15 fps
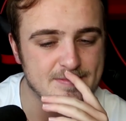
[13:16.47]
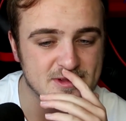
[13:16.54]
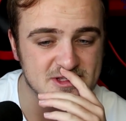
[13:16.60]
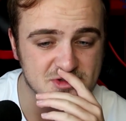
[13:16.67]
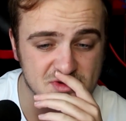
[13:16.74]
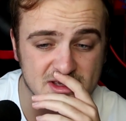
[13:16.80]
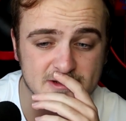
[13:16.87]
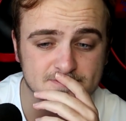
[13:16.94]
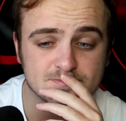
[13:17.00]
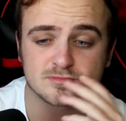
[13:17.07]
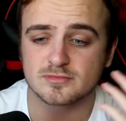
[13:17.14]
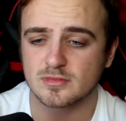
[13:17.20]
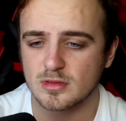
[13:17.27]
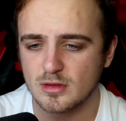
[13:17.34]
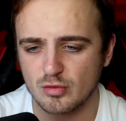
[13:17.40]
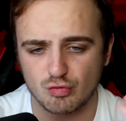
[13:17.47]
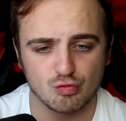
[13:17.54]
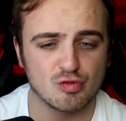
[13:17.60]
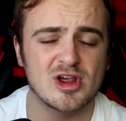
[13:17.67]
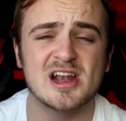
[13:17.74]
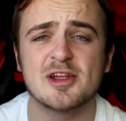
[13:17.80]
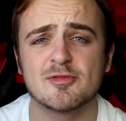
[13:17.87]
They've been doing
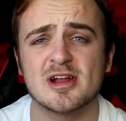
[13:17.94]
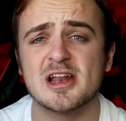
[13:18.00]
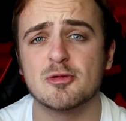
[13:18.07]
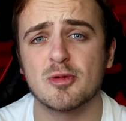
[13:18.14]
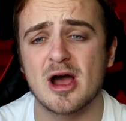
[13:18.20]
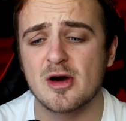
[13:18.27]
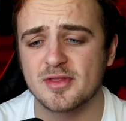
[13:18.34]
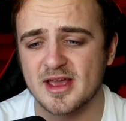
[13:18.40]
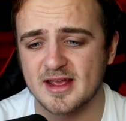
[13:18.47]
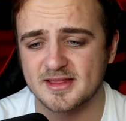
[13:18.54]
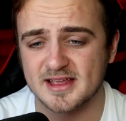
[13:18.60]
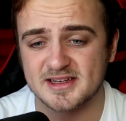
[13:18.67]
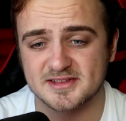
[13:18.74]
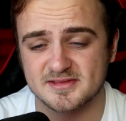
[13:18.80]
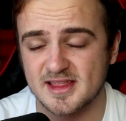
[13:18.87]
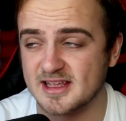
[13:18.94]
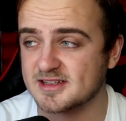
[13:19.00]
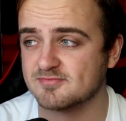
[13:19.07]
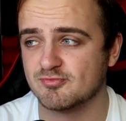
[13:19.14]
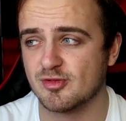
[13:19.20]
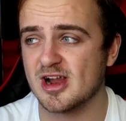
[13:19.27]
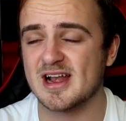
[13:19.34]
really, really well. They
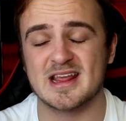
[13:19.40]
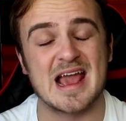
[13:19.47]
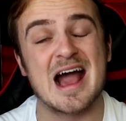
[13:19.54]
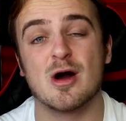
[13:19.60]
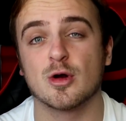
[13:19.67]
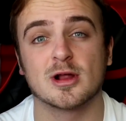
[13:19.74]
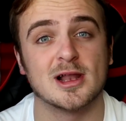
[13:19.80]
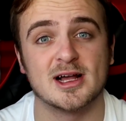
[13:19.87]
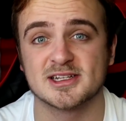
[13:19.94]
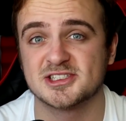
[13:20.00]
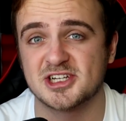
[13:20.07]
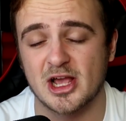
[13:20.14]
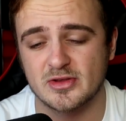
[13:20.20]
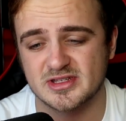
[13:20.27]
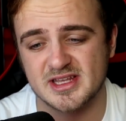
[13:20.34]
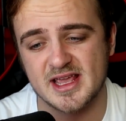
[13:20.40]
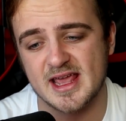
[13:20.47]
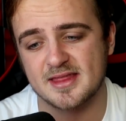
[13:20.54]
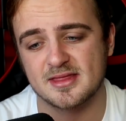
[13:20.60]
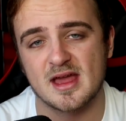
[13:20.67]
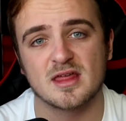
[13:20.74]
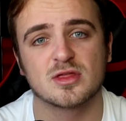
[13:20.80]
really outclassed
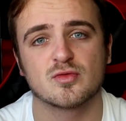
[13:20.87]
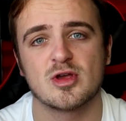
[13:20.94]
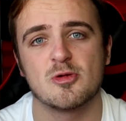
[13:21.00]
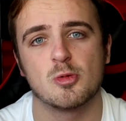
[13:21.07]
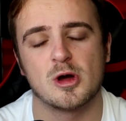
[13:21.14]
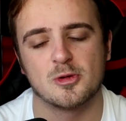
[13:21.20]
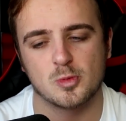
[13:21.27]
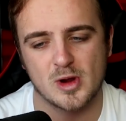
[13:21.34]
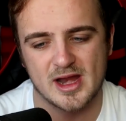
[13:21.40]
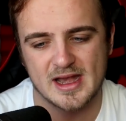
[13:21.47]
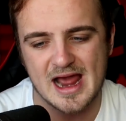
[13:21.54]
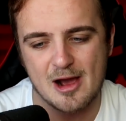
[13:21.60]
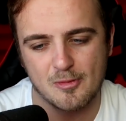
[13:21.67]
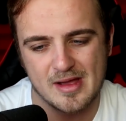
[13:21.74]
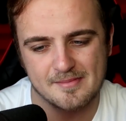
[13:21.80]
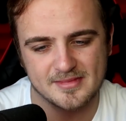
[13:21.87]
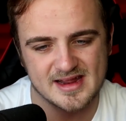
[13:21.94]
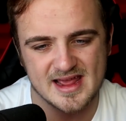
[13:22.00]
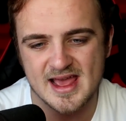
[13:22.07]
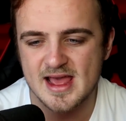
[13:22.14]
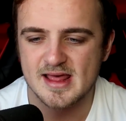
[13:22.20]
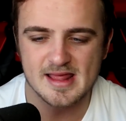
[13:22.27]
Chelsea in their 3-1 win at
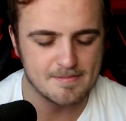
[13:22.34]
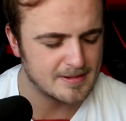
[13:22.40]
Wembley.